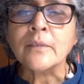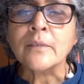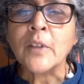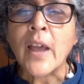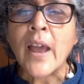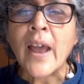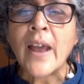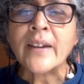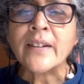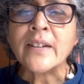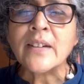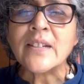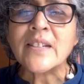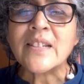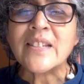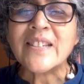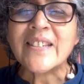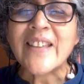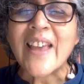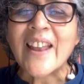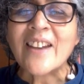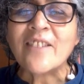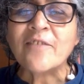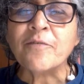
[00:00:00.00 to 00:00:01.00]
And
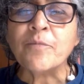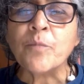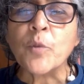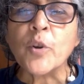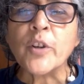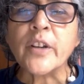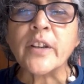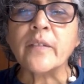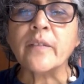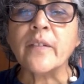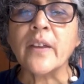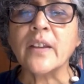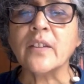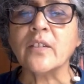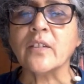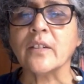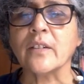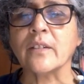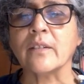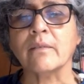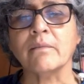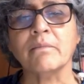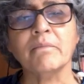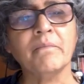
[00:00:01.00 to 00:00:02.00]
self
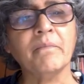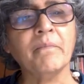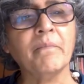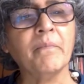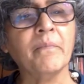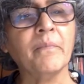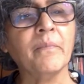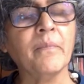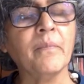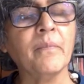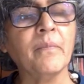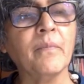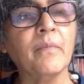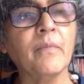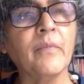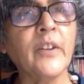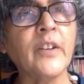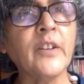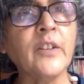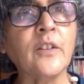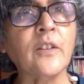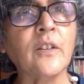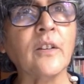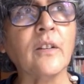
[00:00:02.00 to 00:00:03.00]
motivation,
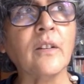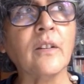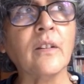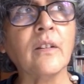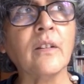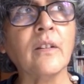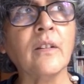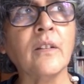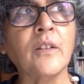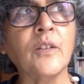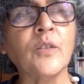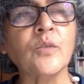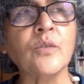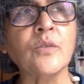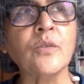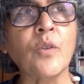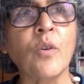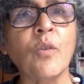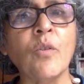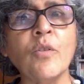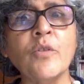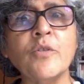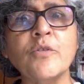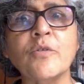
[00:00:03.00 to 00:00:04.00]
when you
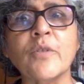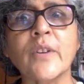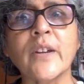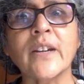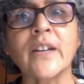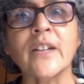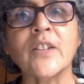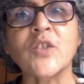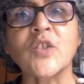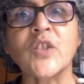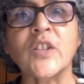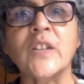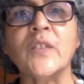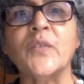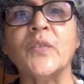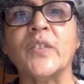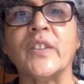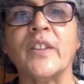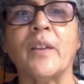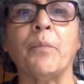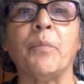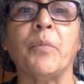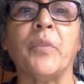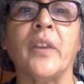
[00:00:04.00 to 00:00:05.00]
know you can achieve
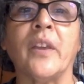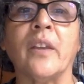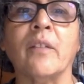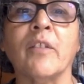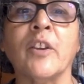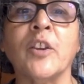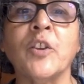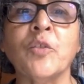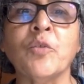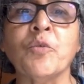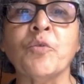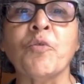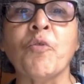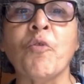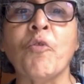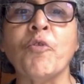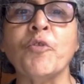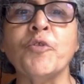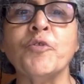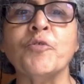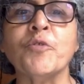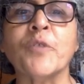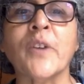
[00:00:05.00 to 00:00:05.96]
something, when you know